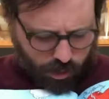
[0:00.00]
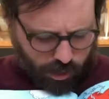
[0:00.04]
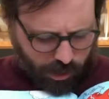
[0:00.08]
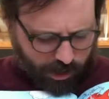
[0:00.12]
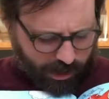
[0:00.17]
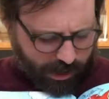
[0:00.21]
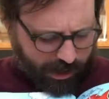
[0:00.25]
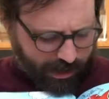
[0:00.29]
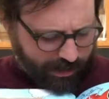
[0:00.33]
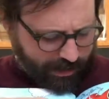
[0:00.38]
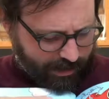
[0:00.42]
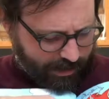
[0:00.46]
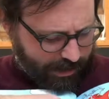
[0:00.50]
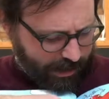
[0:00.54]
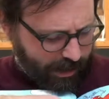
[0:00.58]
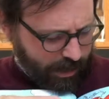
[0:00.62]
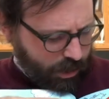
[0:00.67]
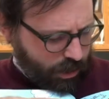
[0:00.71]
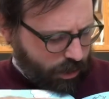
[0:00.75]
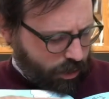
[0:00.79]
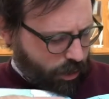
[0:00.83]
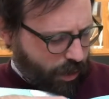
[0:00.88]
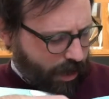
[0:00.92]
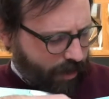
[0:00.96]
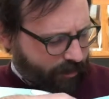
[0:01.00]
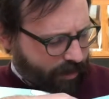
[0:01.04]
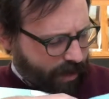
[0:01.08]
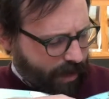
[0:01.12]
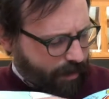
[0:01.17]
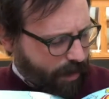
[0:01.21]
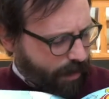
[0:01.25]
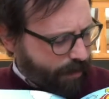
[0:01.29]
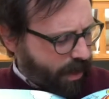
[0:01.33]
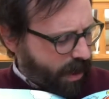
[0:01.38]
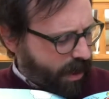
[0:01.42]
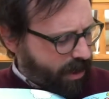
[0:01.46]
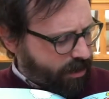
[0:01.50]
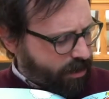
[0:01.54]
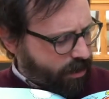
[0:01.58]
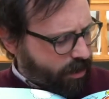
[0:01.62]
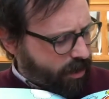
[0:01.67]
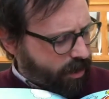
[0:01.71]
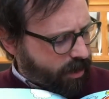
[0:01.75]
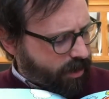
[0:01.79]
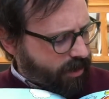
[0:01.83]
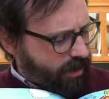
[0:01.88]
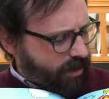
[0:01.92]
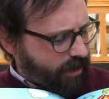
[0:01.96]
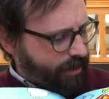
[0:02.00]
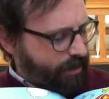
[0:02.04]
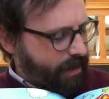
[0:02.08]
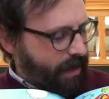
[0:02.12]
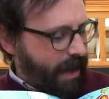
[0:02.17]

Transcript: look like sneetches who have them upon theirs.